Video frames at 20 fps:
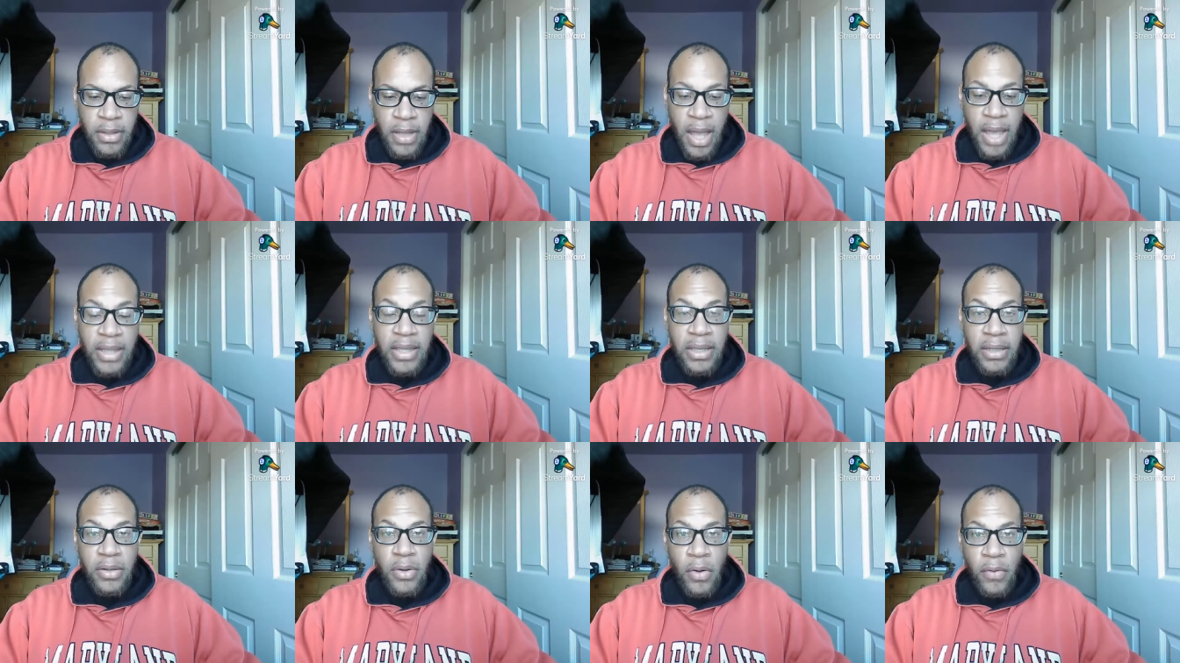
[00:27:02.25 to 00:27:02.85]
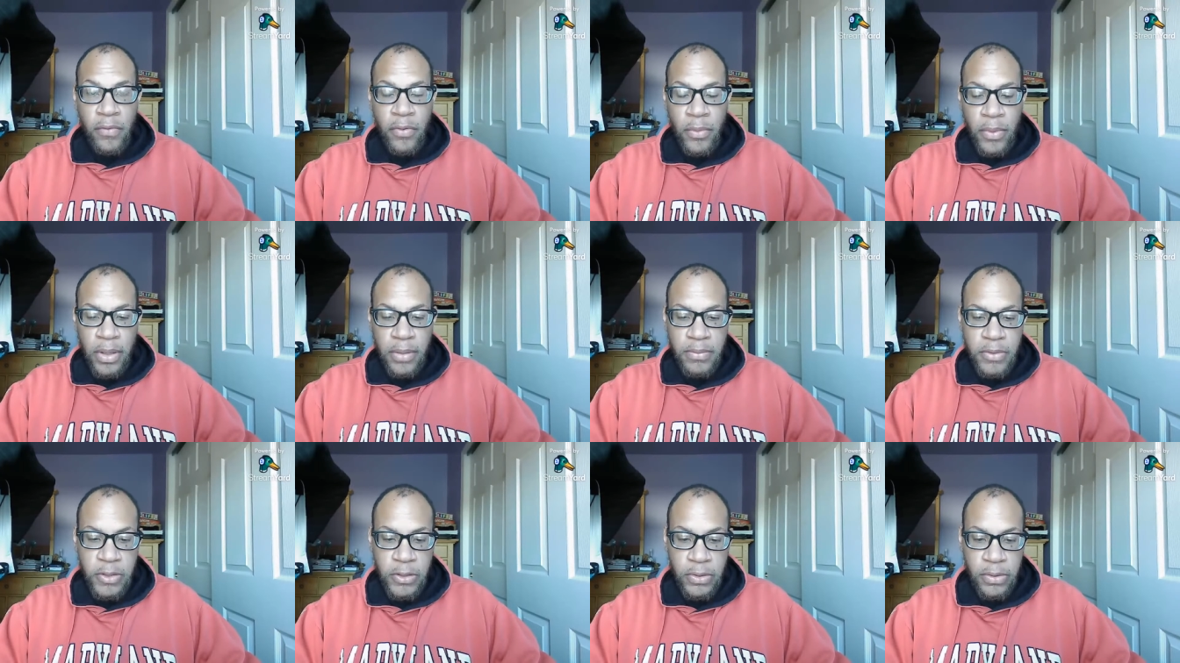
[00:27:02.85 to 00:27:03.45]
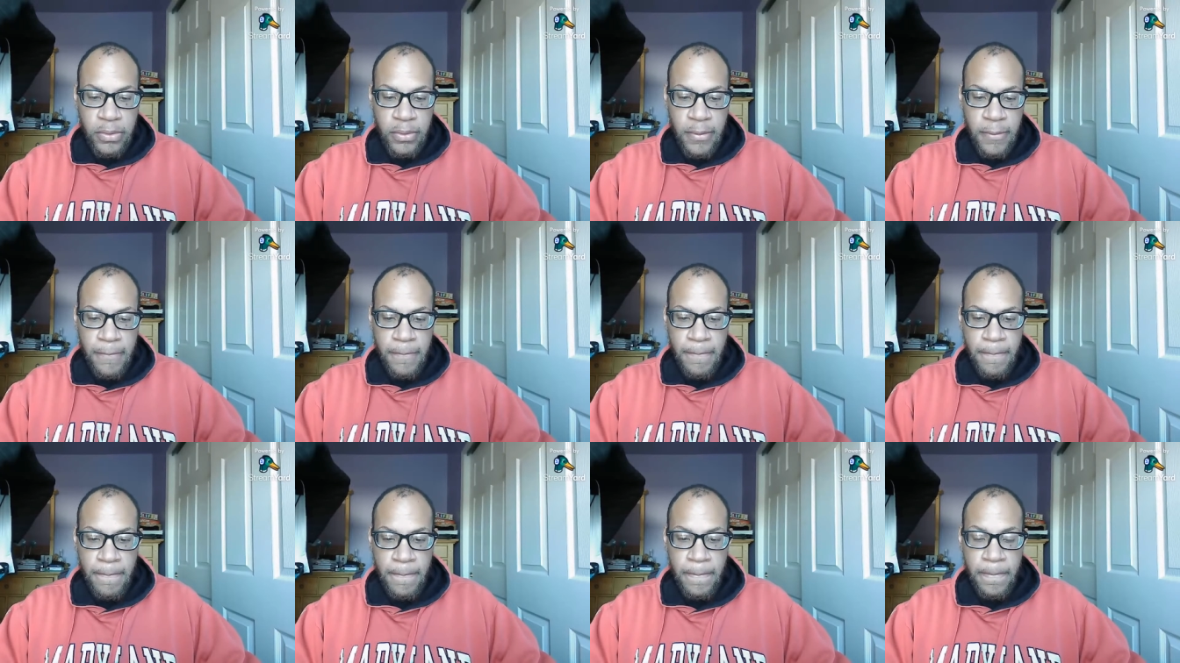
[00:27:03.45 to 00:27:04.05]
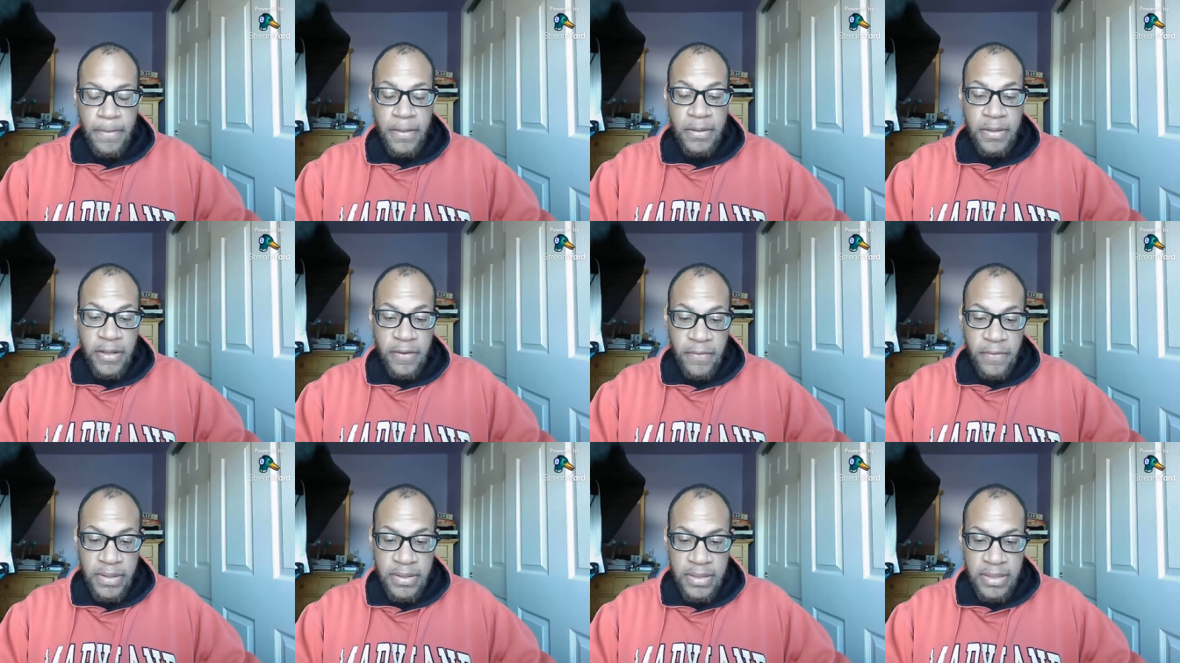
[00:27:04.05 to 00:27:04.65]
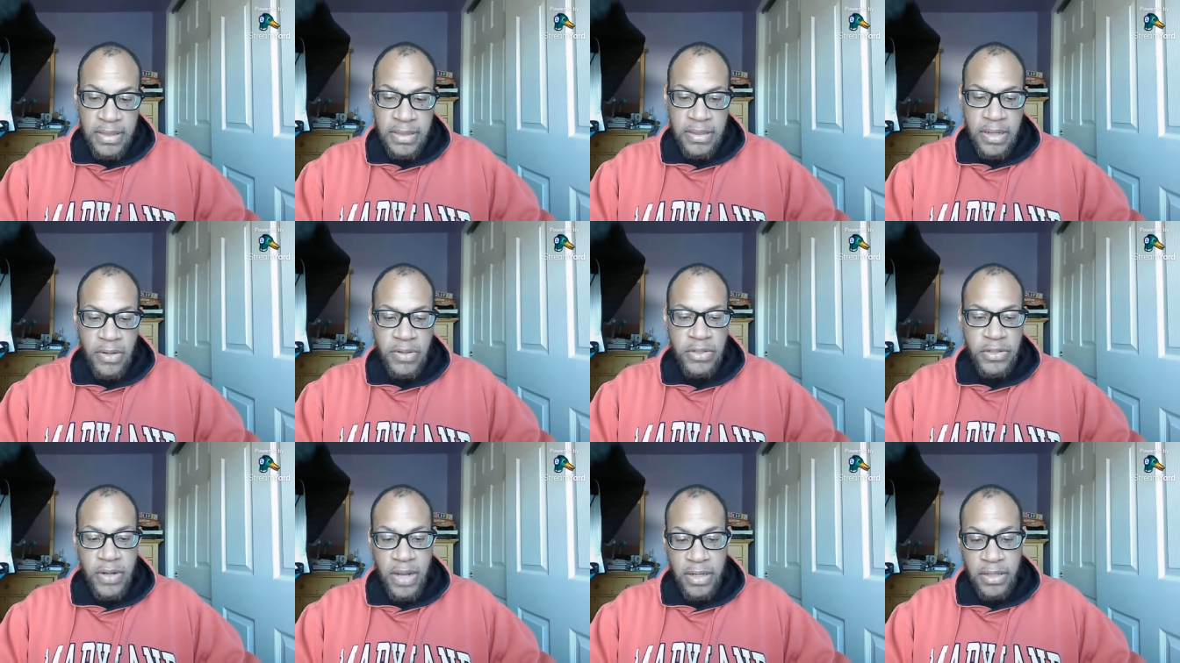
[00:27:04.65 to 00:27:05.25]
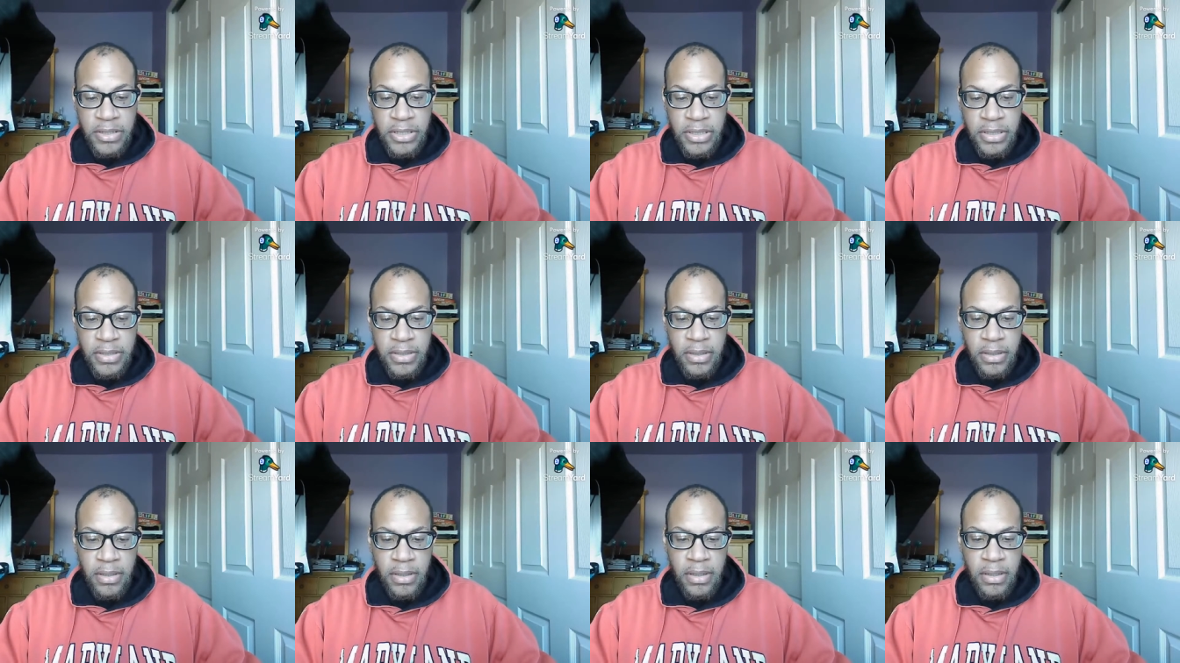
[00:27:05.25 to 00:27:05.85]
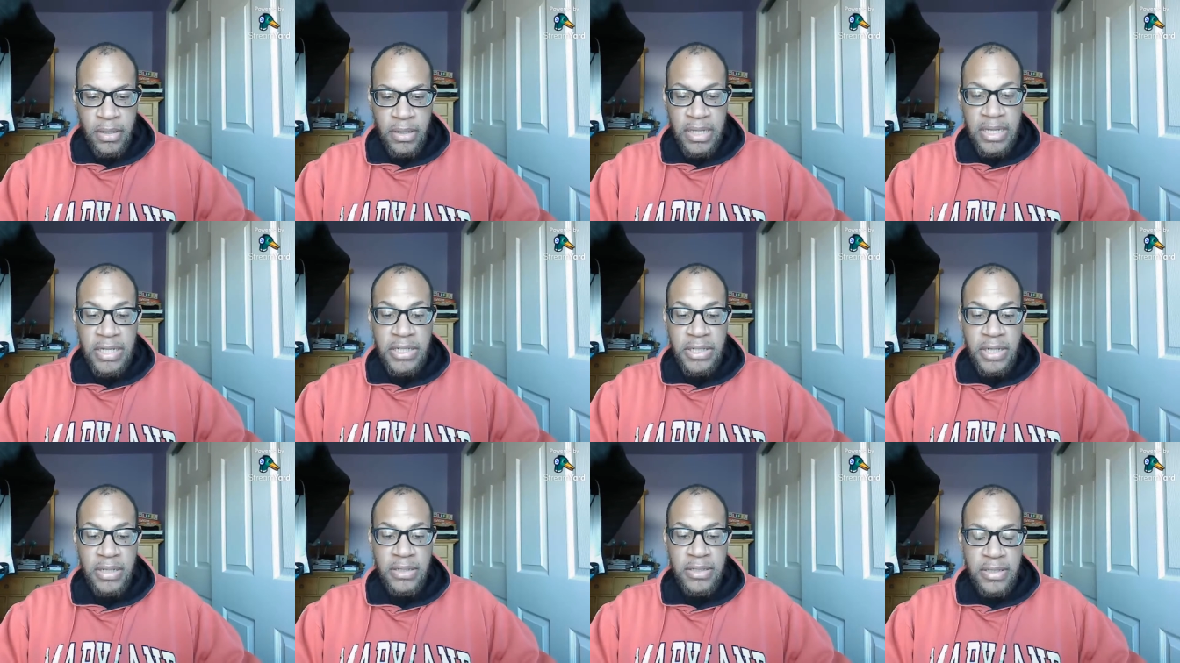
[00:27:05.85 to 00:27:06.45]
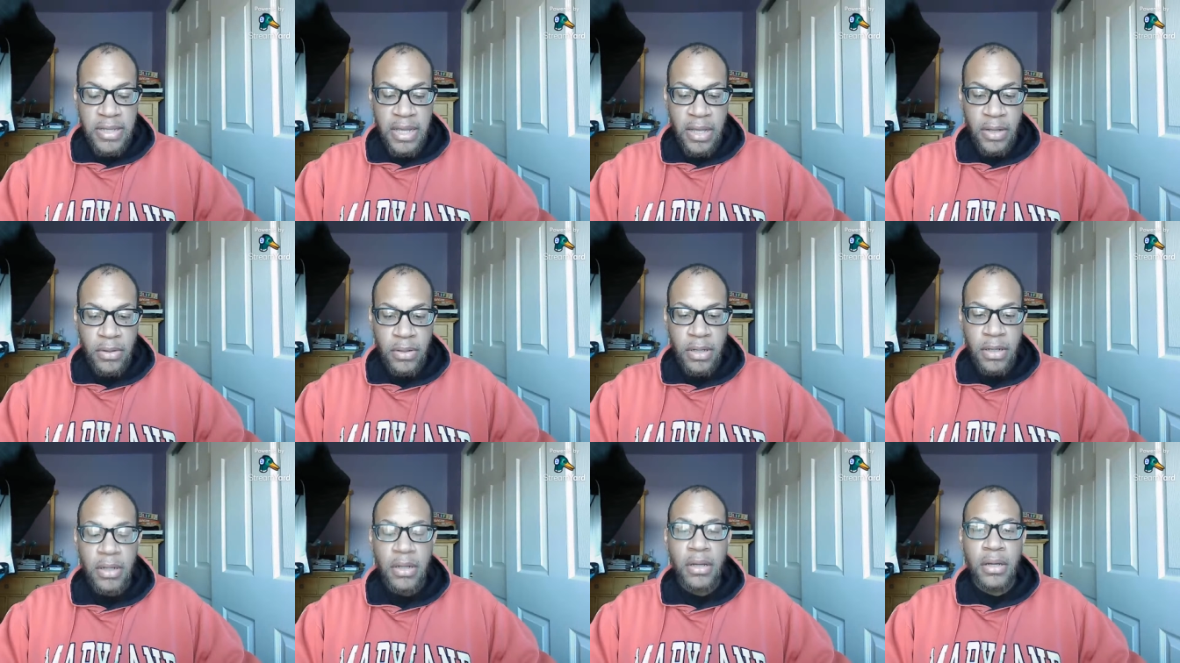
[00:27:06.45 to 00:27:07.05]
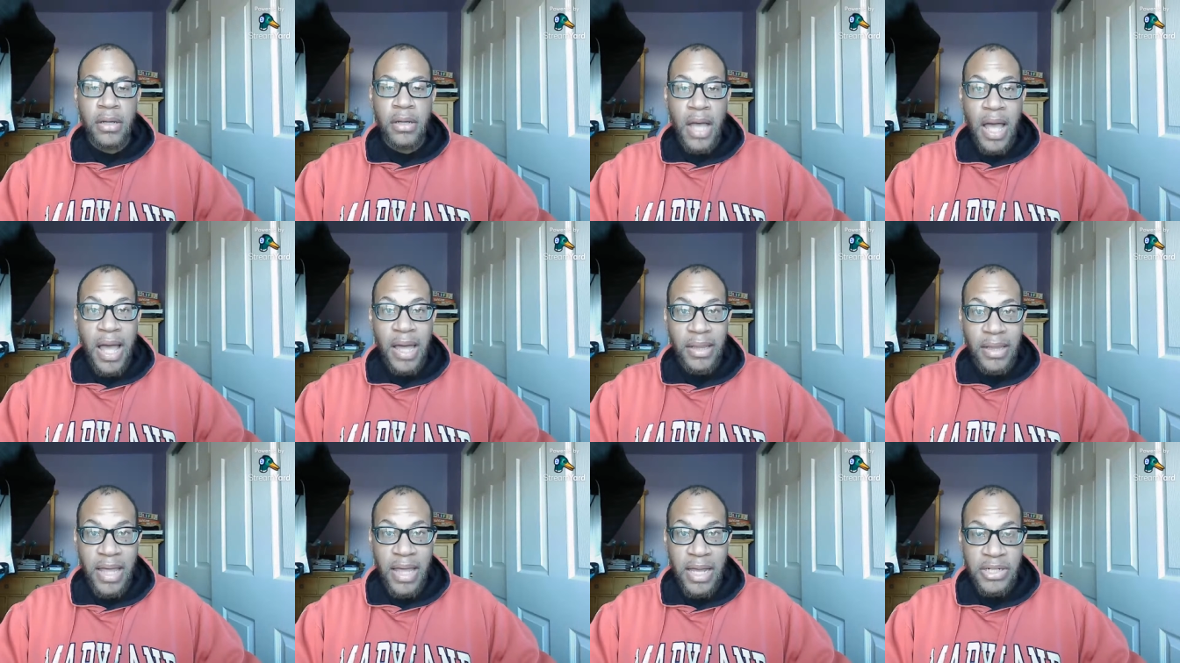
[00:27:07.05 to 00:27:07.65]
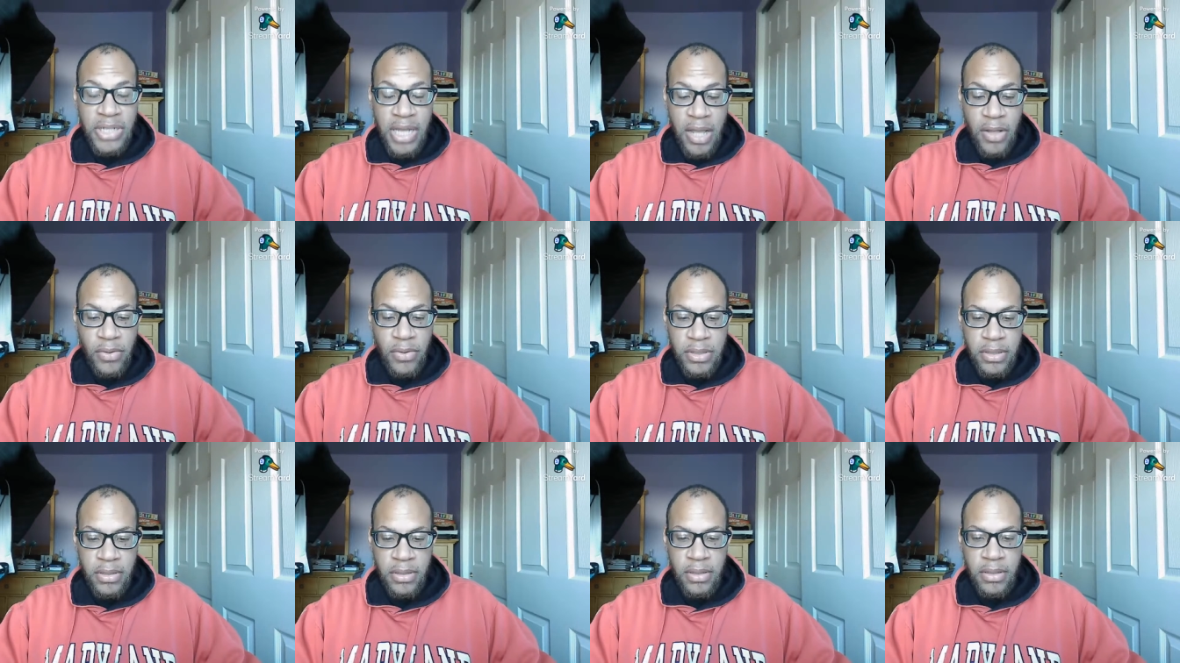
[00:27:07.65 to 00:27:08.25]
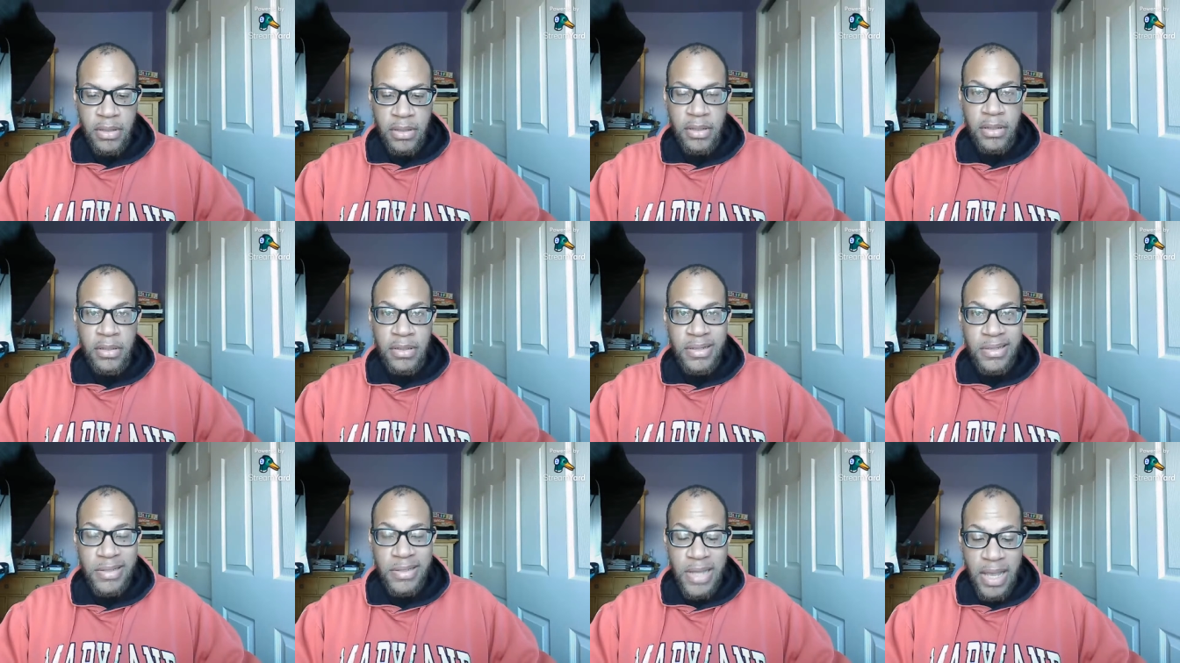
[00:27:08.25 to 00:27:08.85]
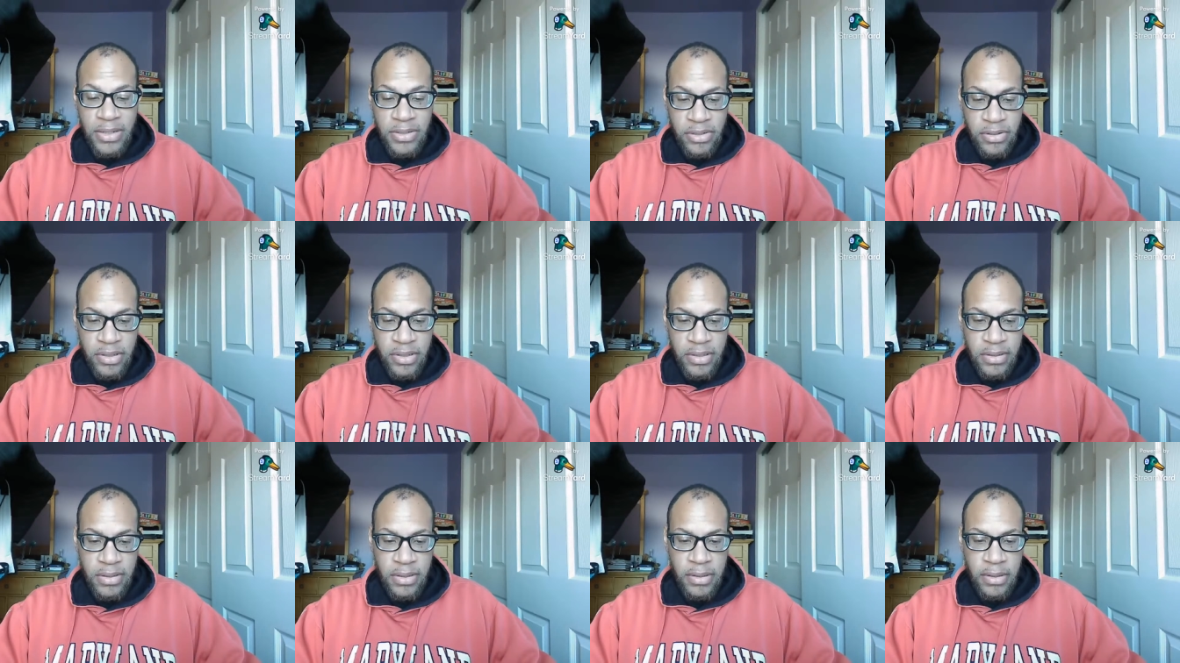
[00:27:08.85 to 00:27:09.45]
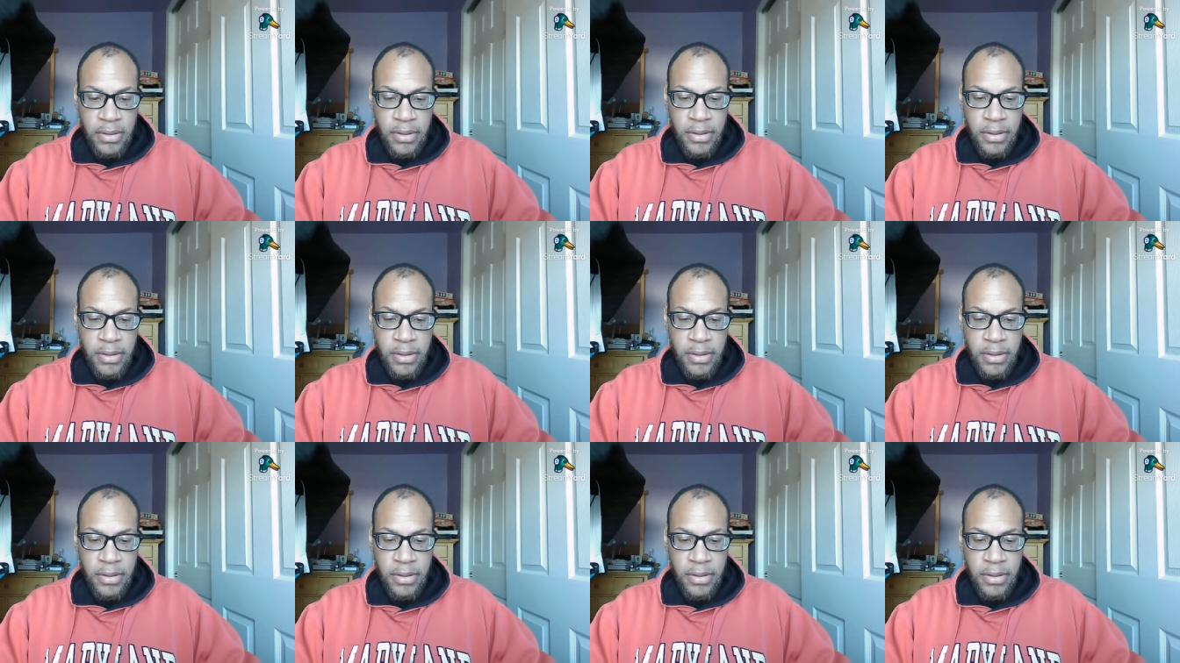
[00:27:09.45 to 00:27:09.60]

I get overwhelmed too. The difference is our strategies. He shuts down, I lash out. Disastrous.